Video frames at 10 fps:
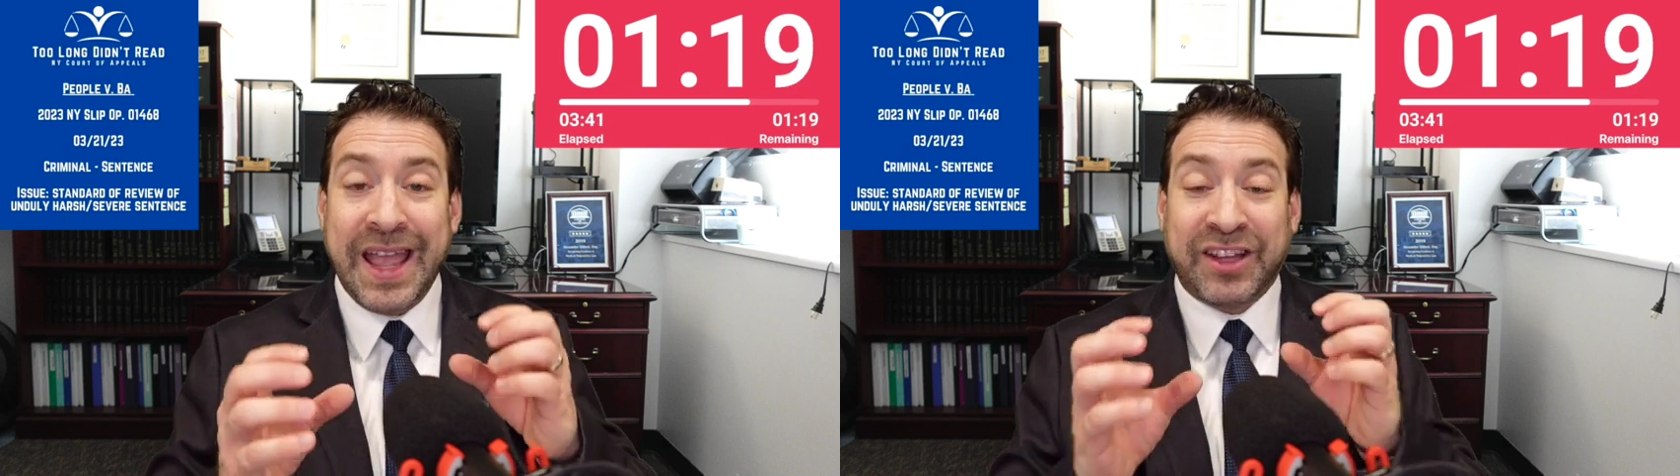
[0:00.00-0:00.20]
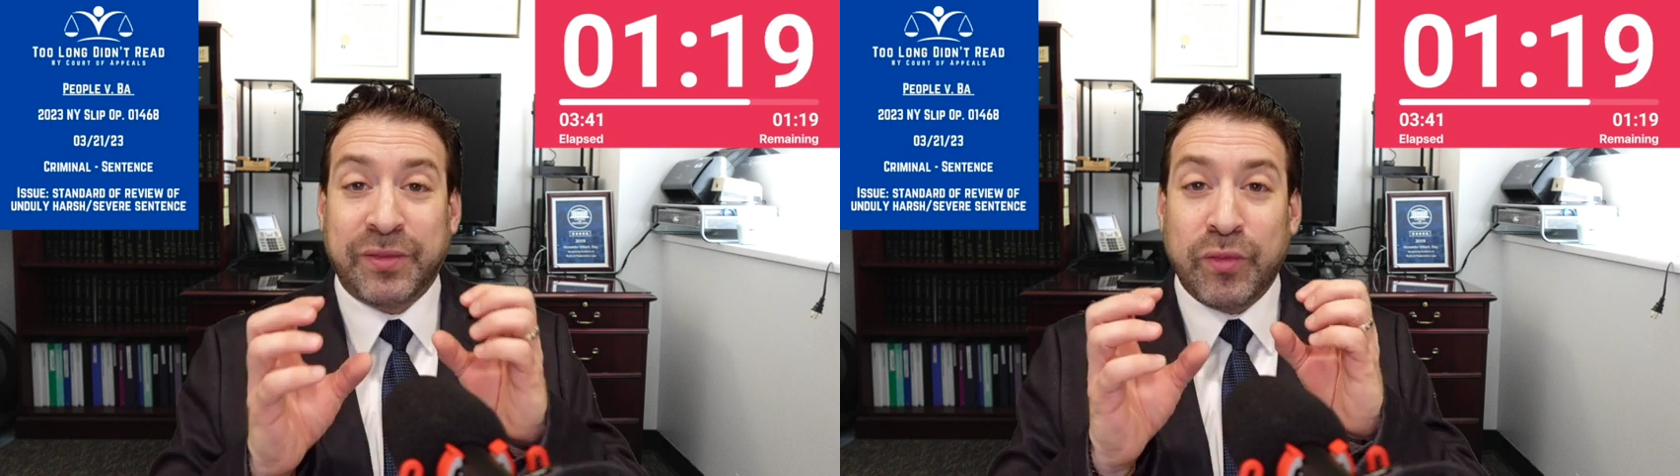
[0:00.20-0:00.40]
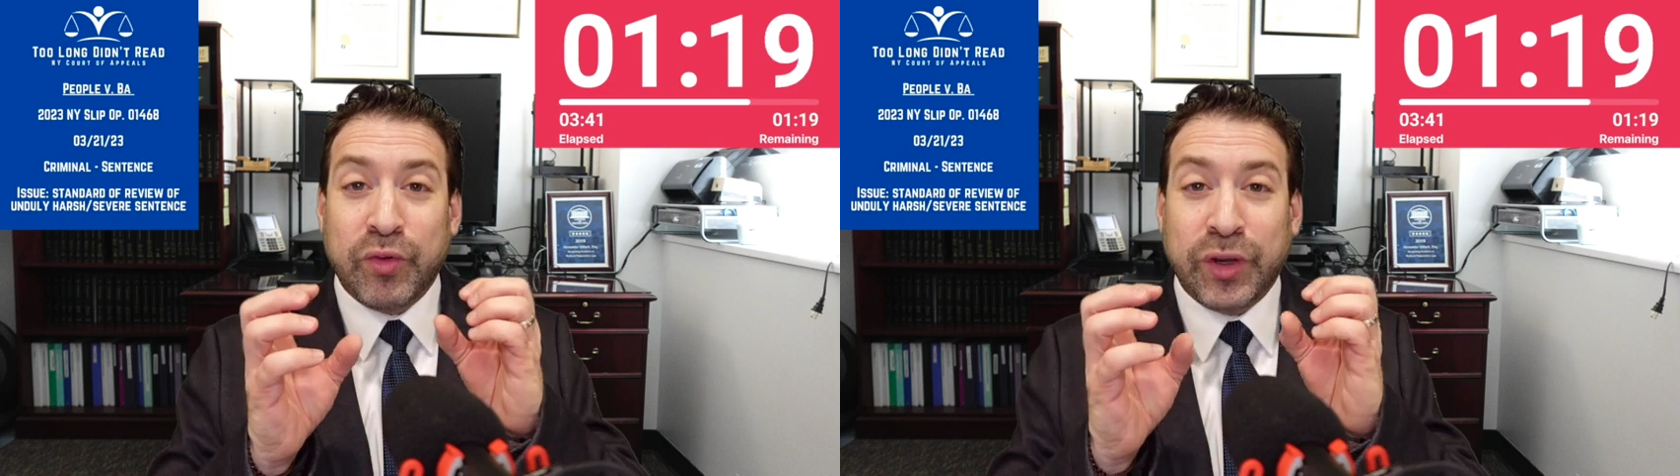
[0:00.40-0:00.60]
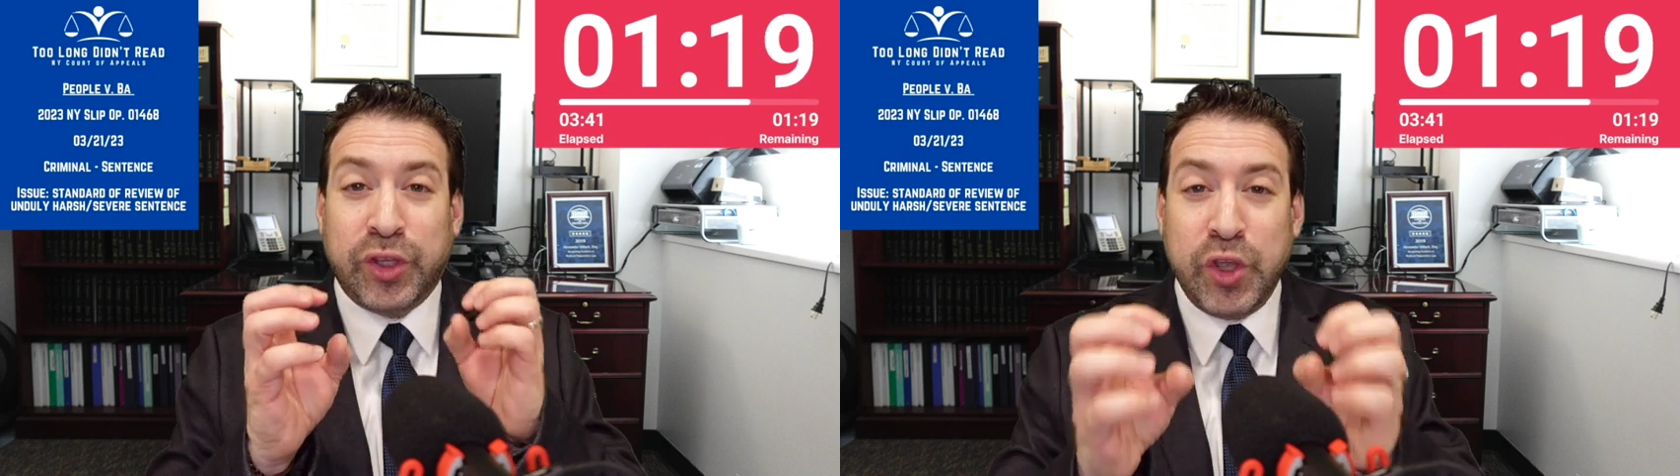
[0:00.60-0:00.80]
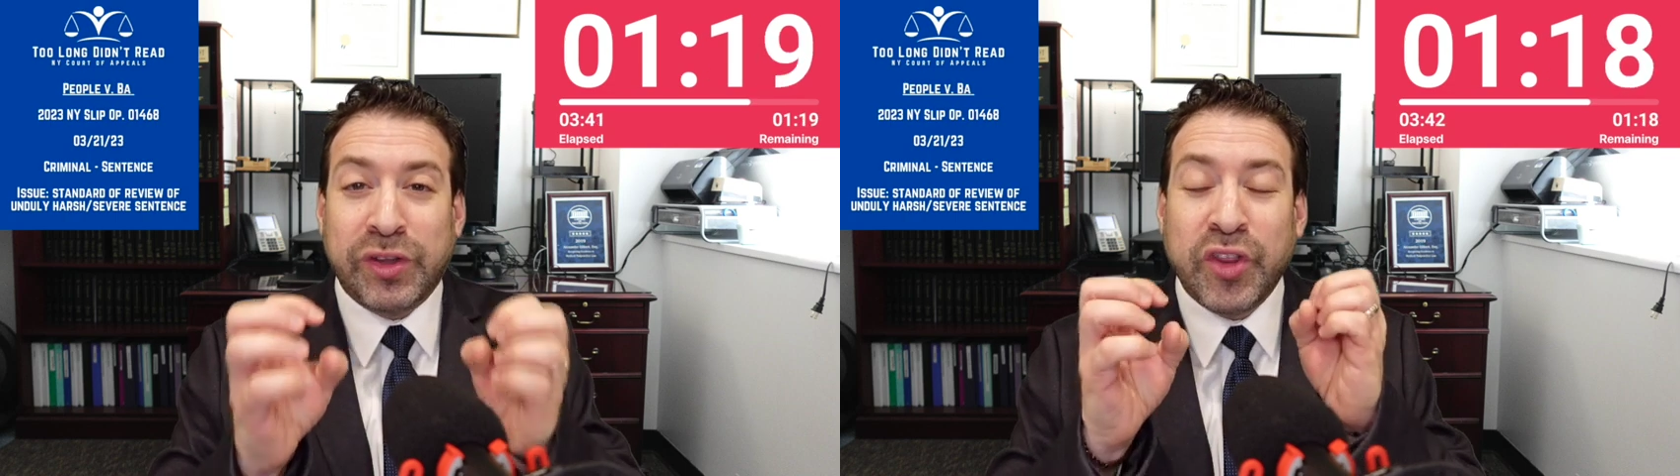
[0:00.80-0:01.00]
It's
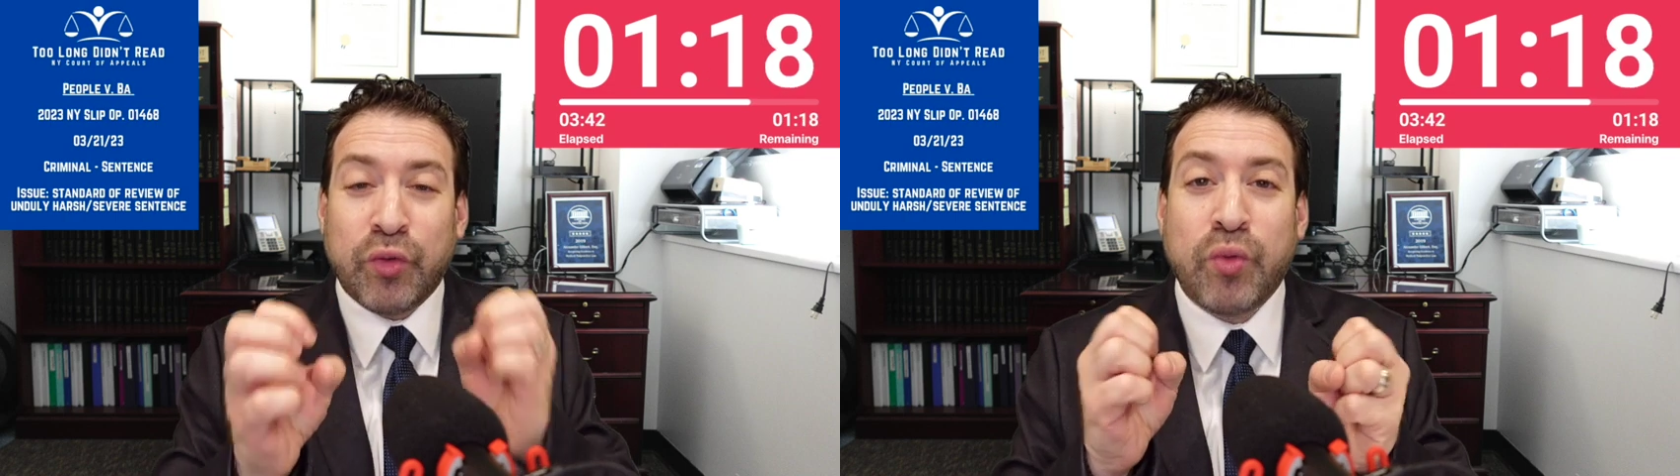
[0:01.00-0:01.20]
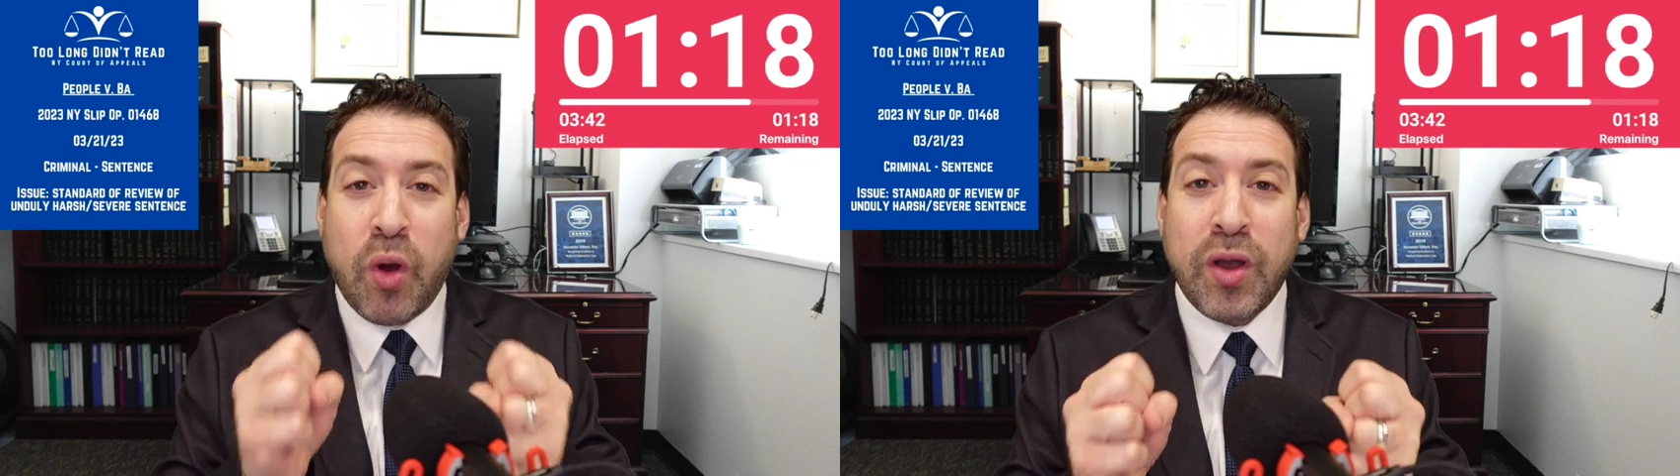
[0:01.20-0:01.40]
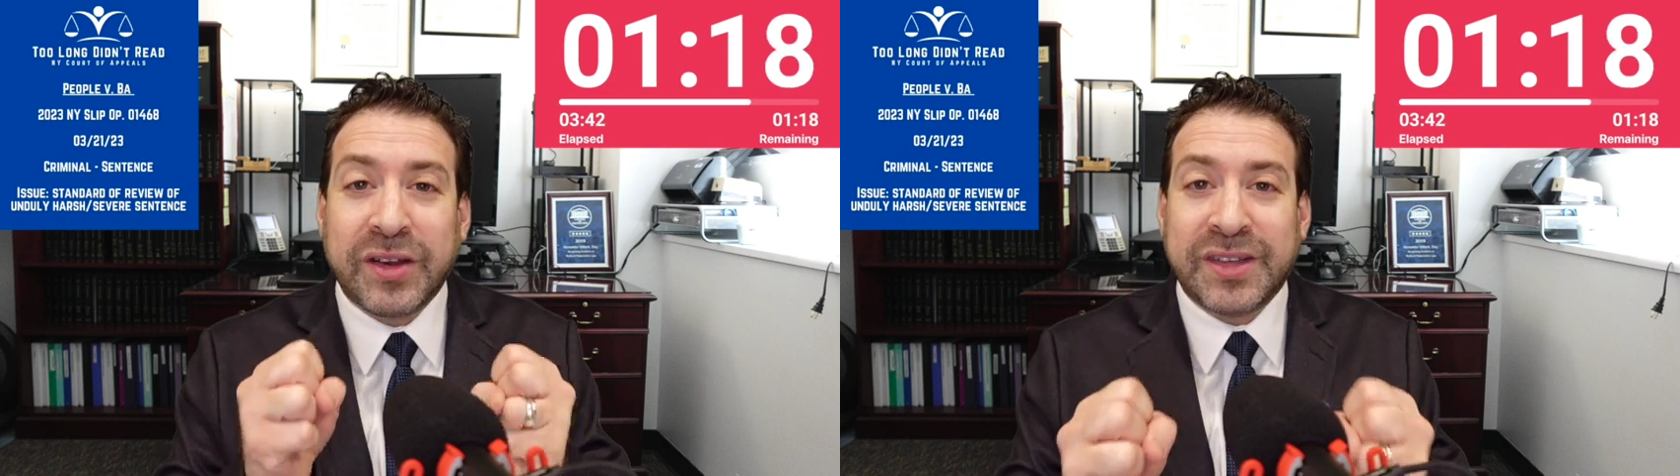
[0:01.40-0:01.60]
using the wrong